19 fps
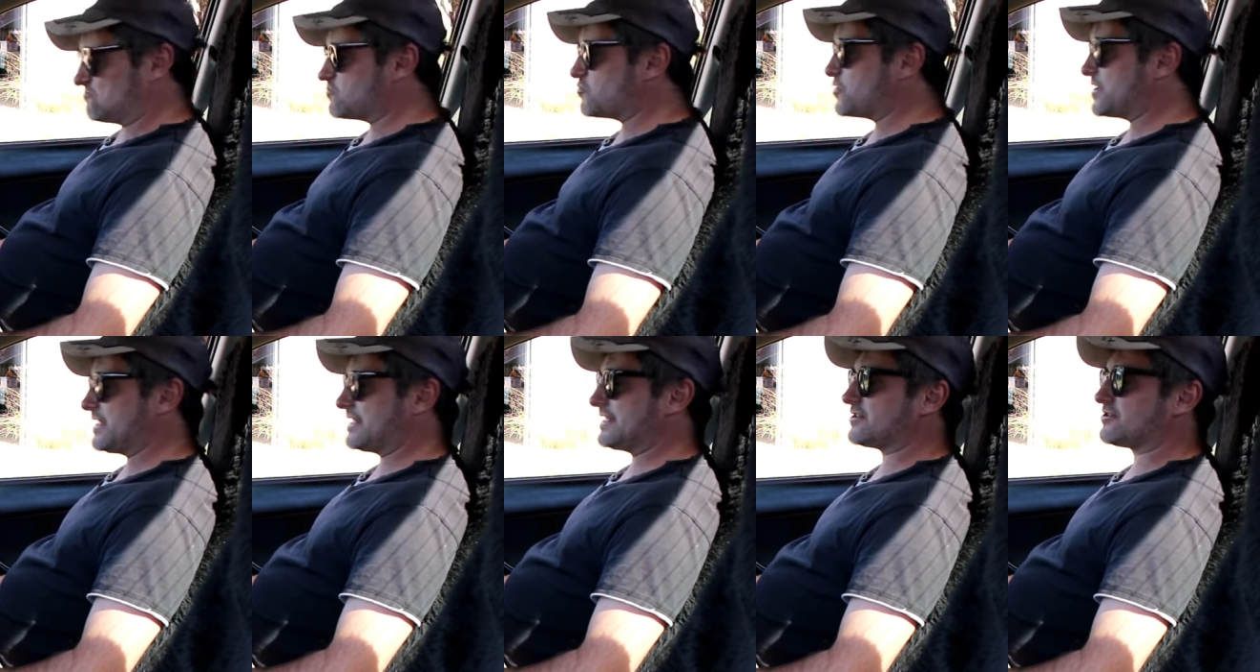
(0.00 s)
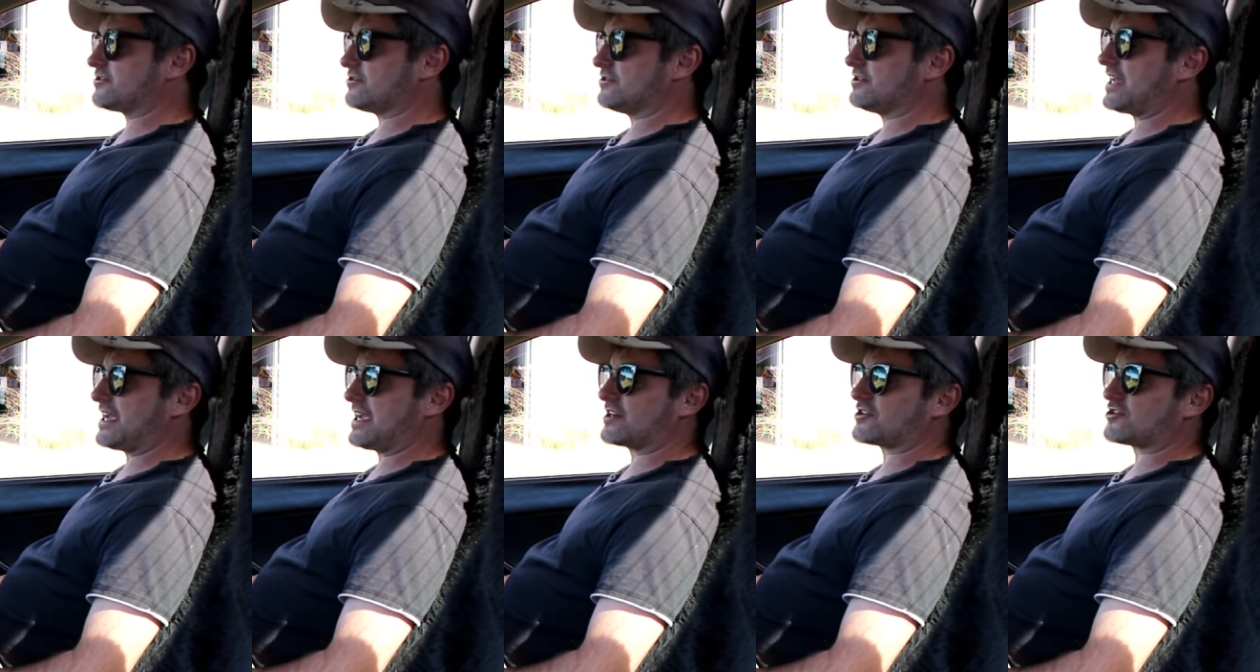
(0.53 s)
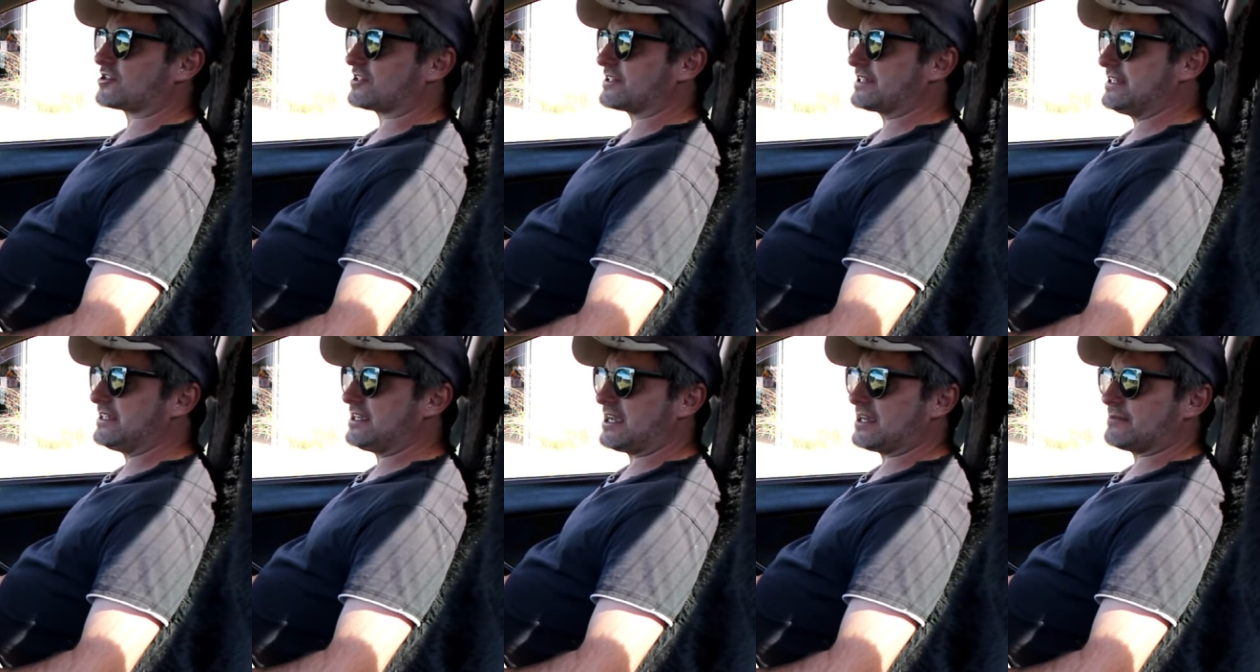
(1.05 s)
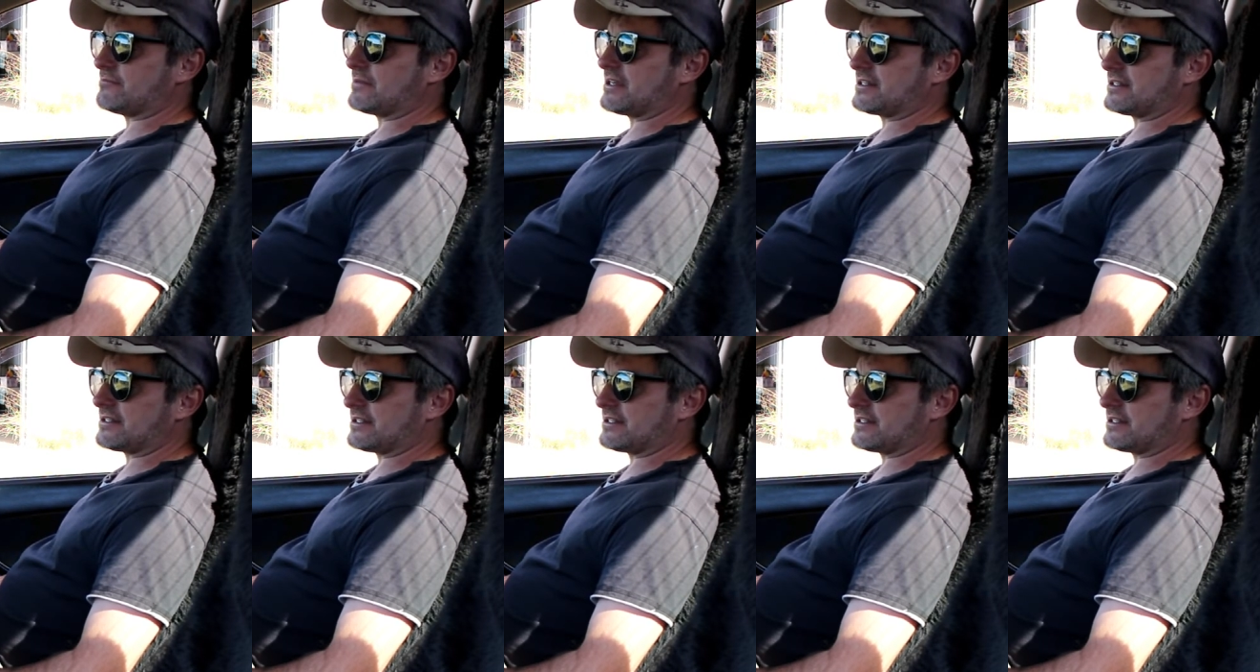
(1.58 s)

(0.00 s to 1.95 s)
really good actually. I mean,